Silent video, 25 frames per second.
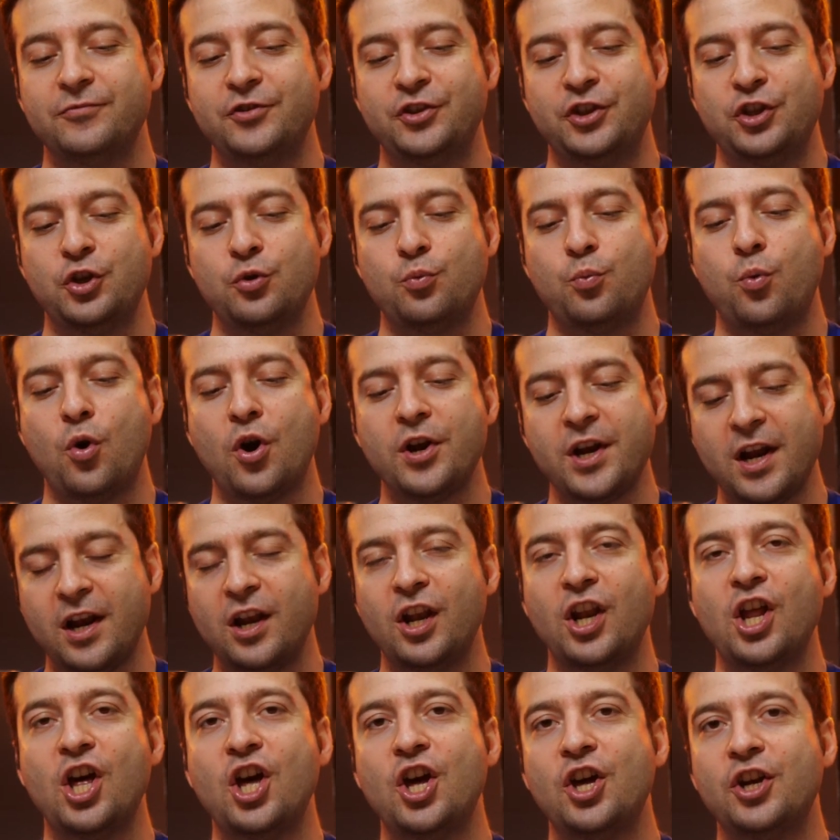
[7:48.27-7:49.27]
you want to
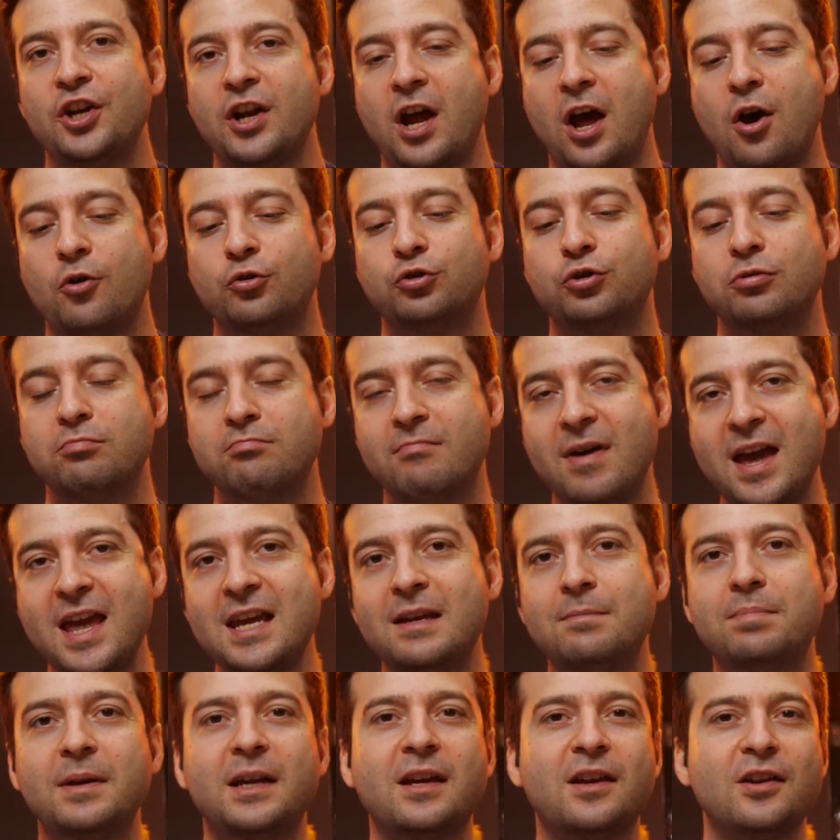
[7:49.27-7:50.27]
learn how to
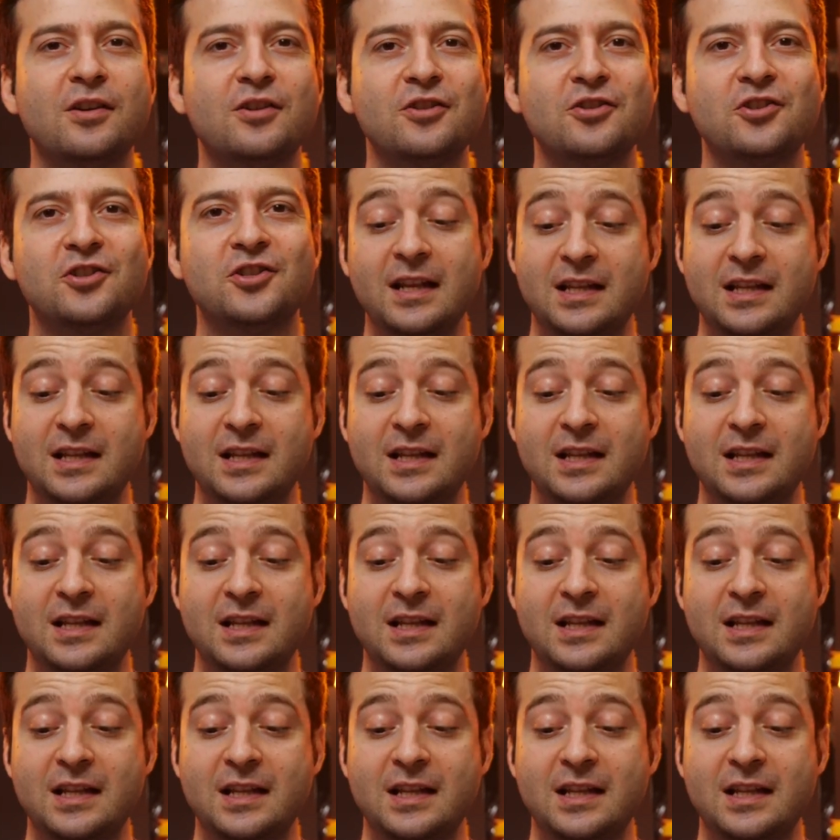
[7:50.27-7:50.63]
make because